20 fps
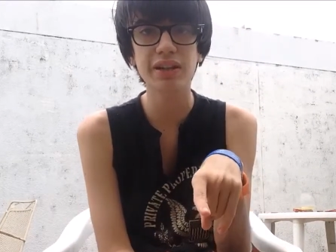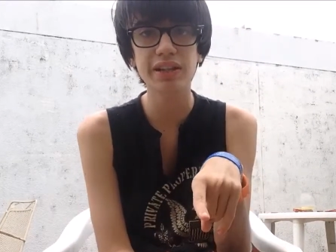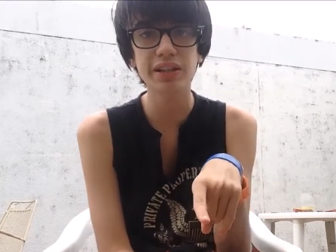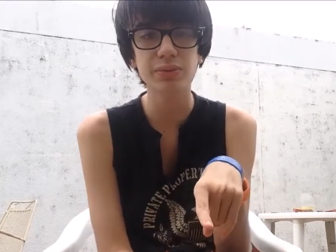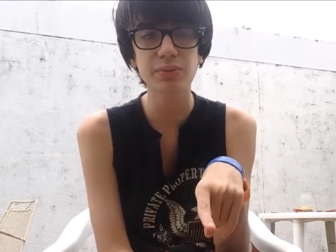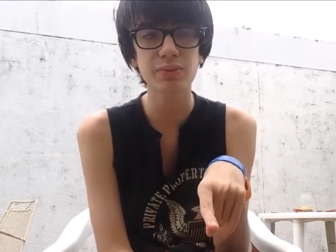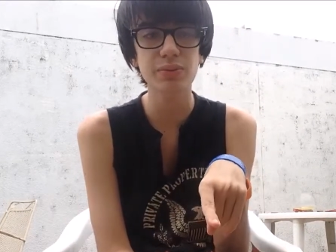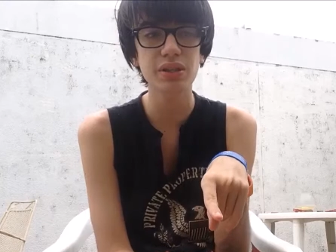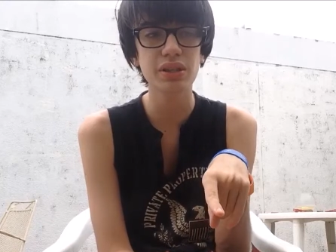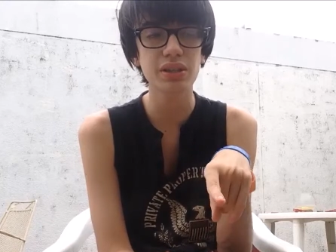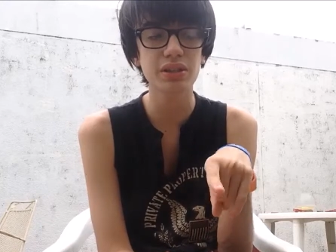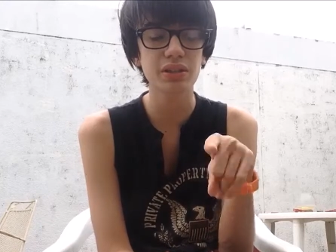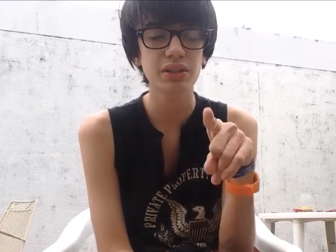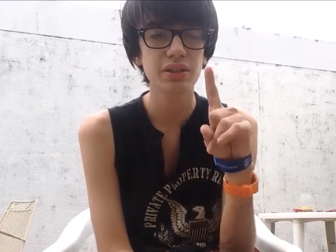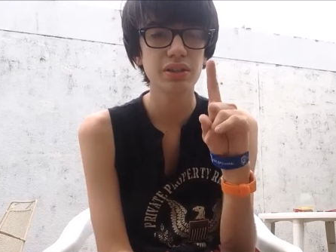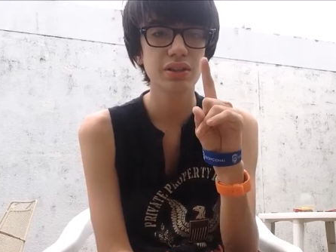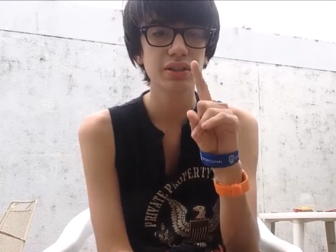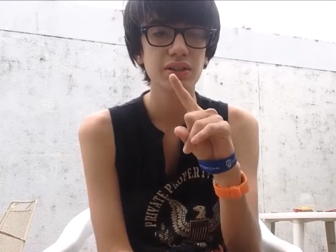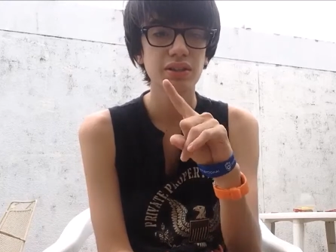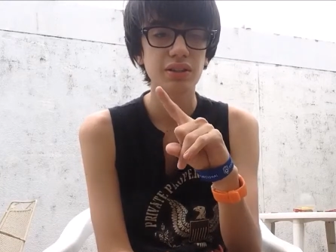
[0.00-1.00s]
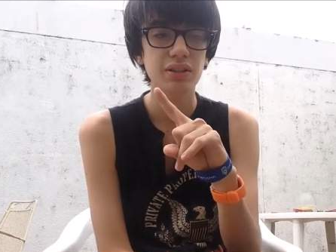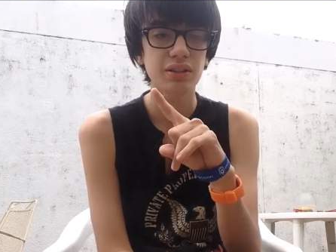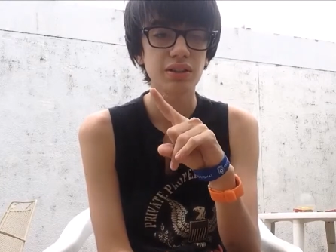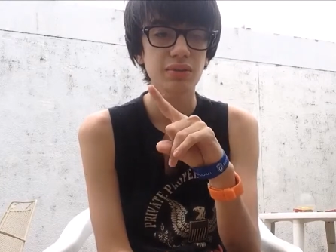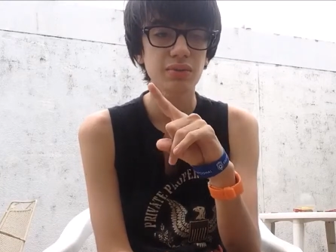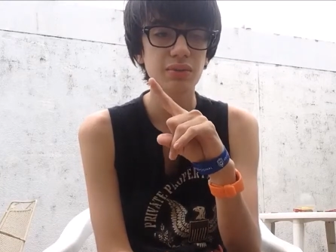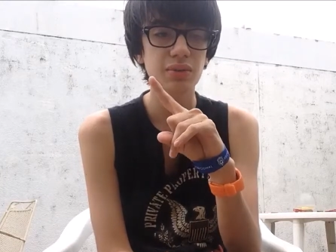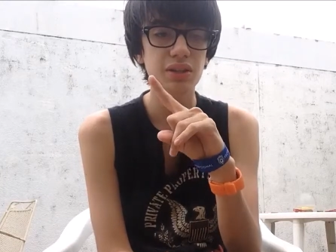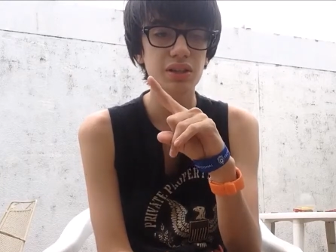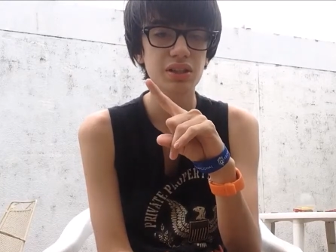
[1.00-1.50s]
Last week
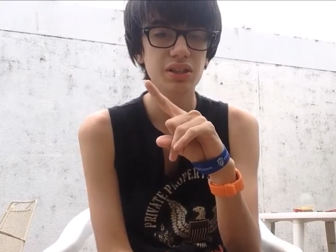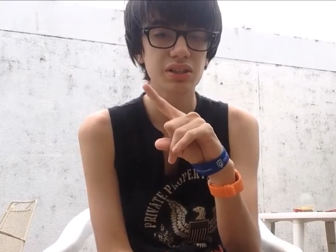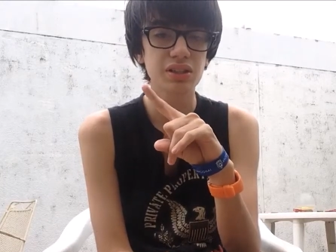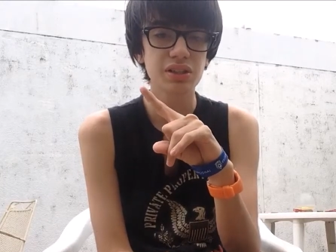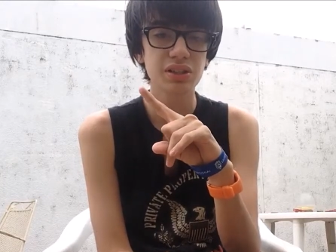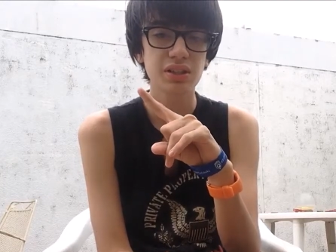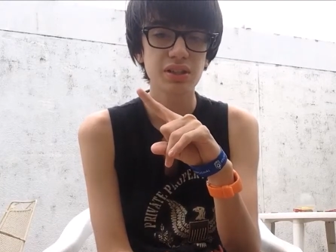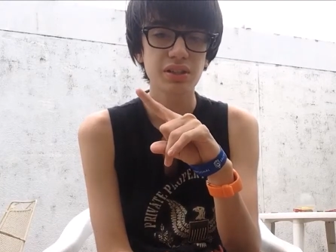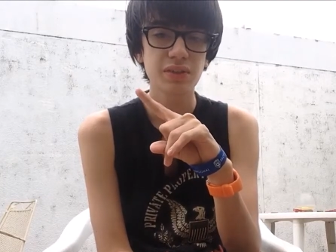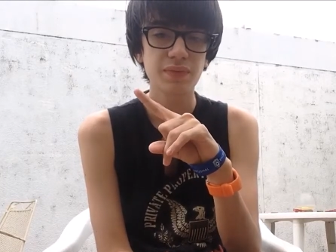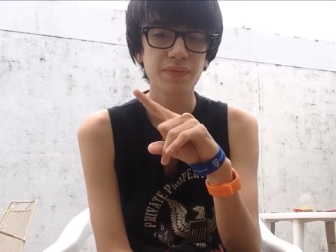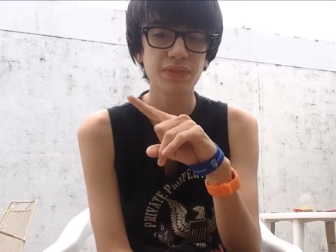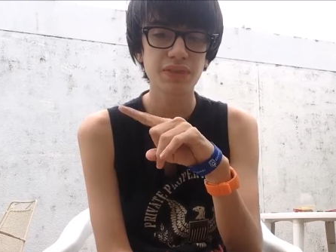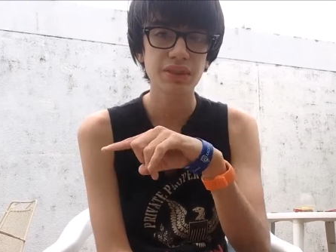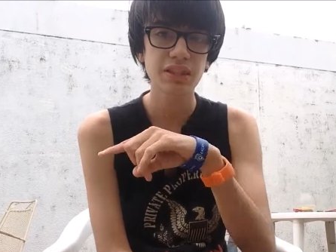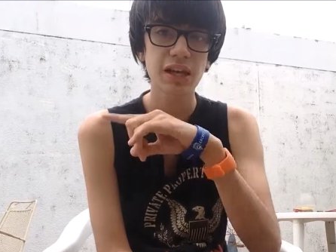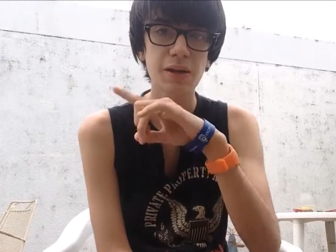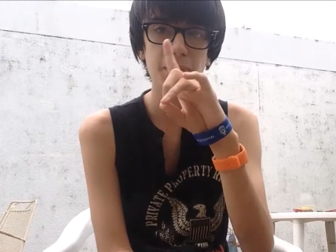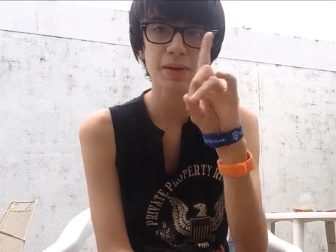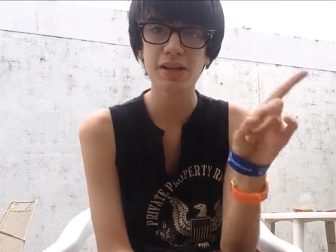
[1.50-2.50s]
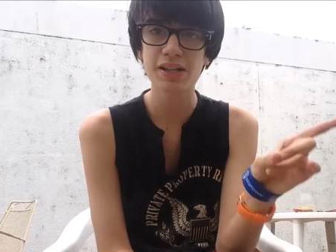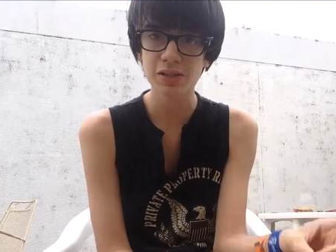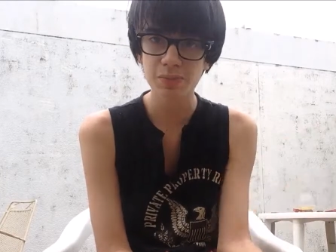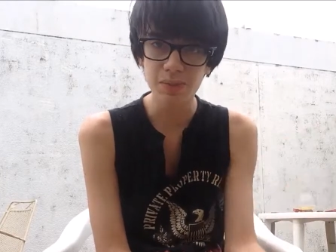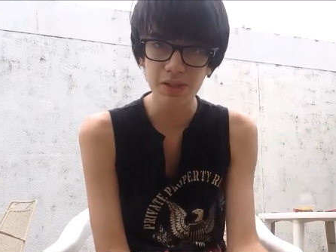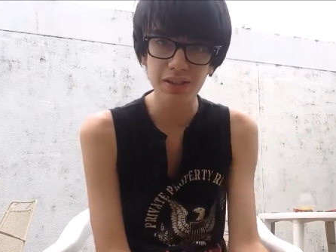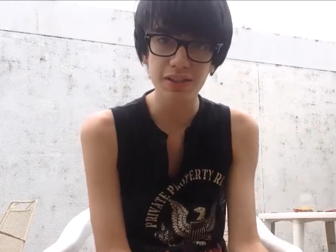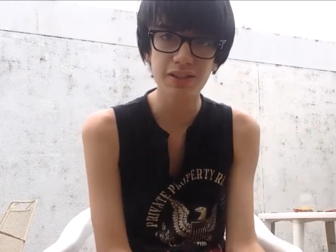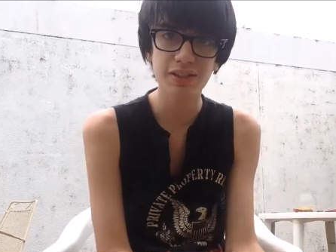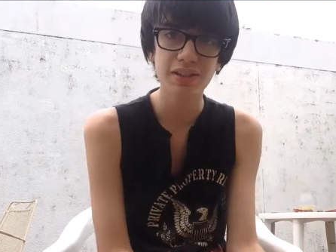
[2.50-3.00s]
was Time High
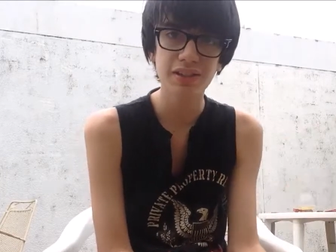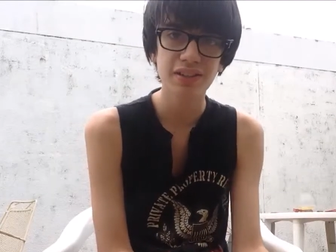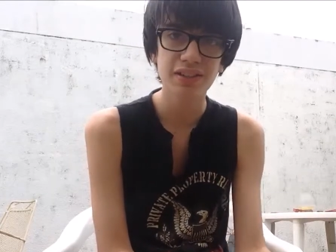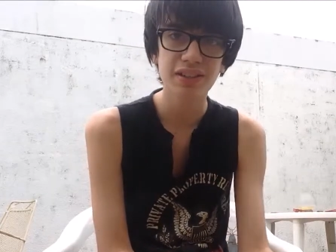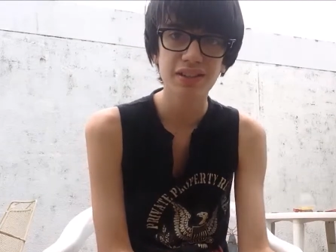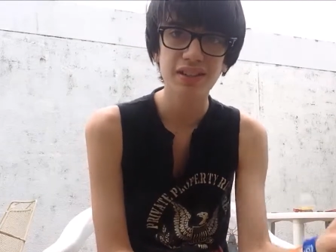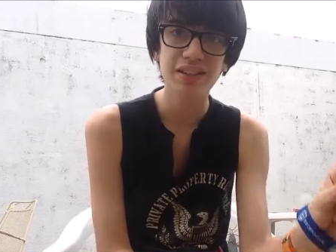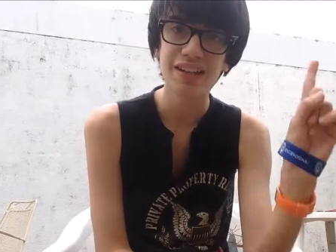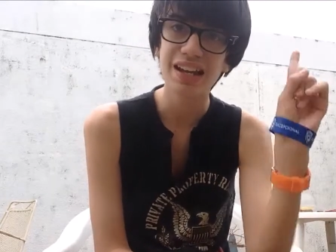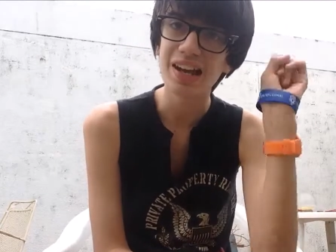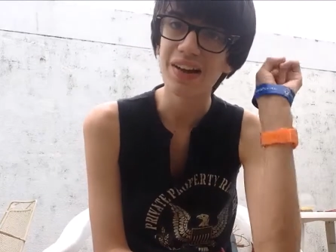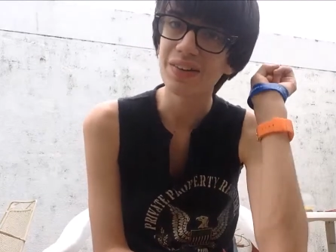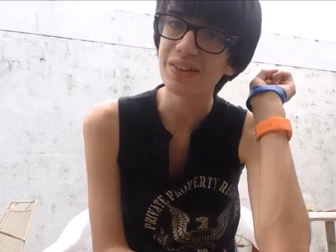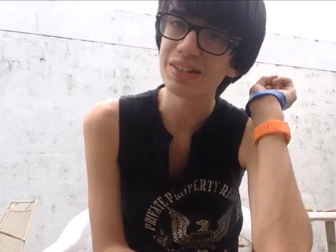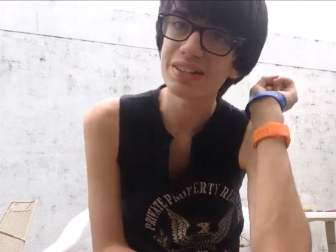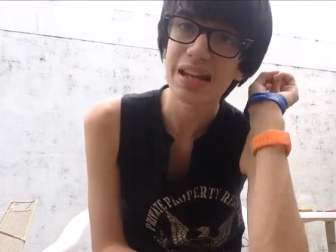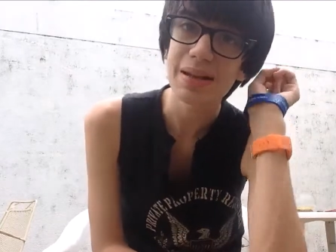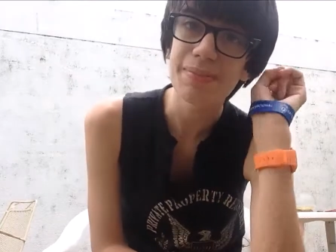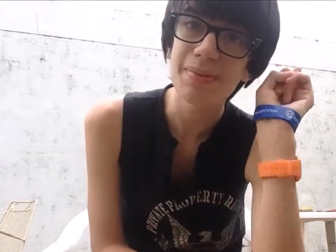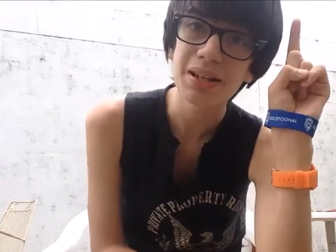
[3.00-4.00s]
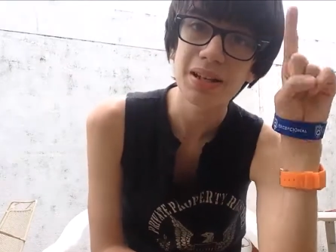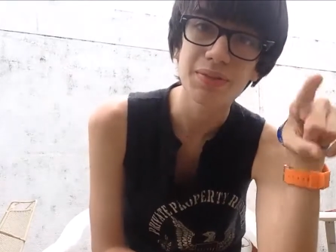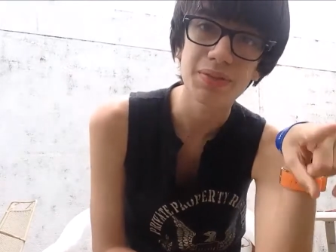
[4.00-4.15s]
Speed. Now it's type